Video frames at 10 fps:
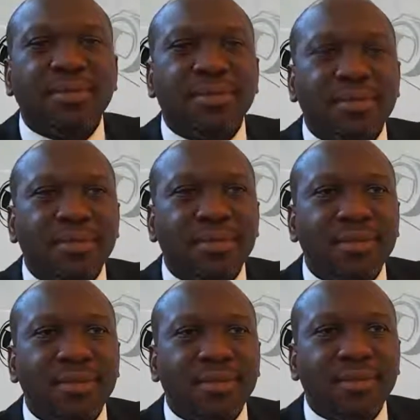So
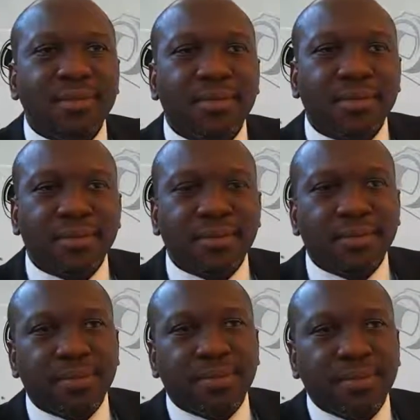um, you're
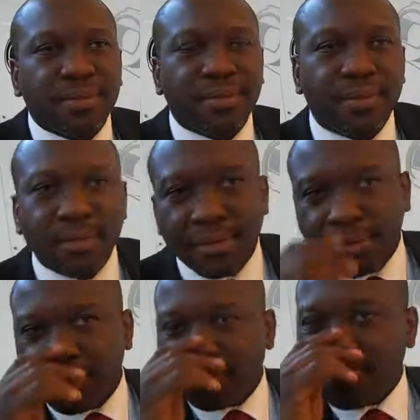expecting to
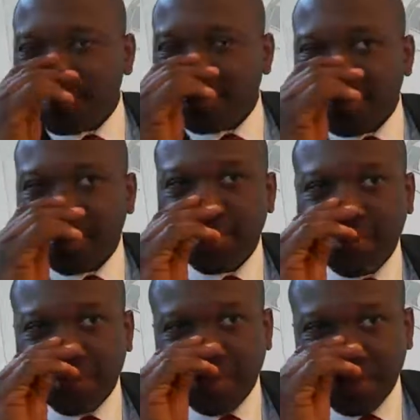take a few
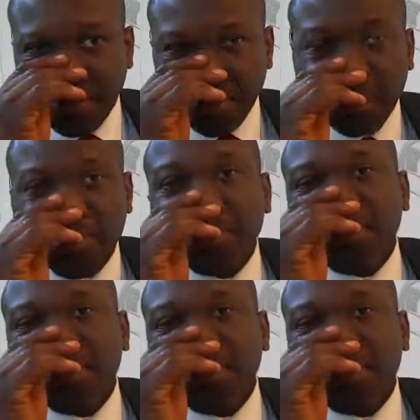lessons back home?